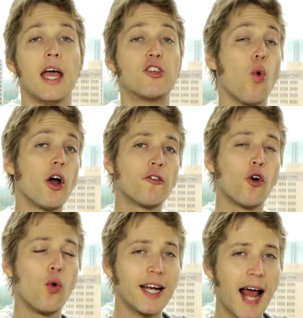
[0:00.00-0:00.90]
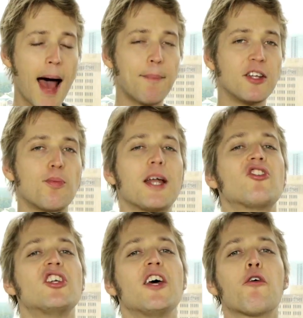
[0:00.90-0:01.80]
It's wonderful when it happens, but it's
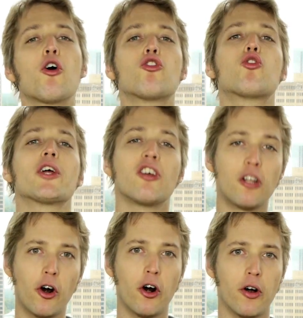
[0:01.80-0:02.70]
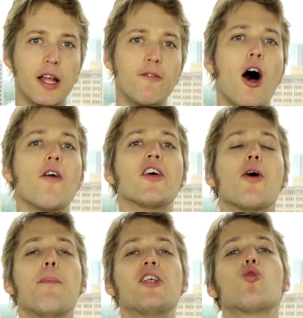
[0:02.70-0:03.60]
a difficult trick to learn, involving
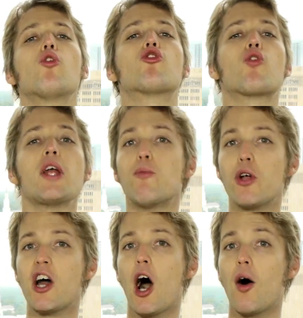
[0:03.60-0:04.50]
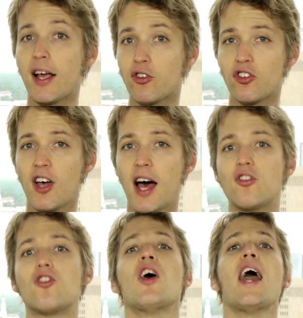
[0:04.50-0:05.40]
habitual dream recall
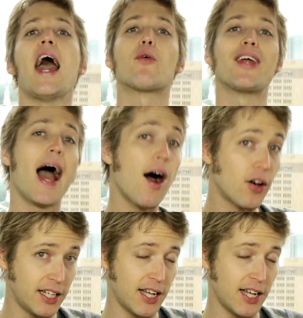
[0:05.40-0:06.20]
exercises and reality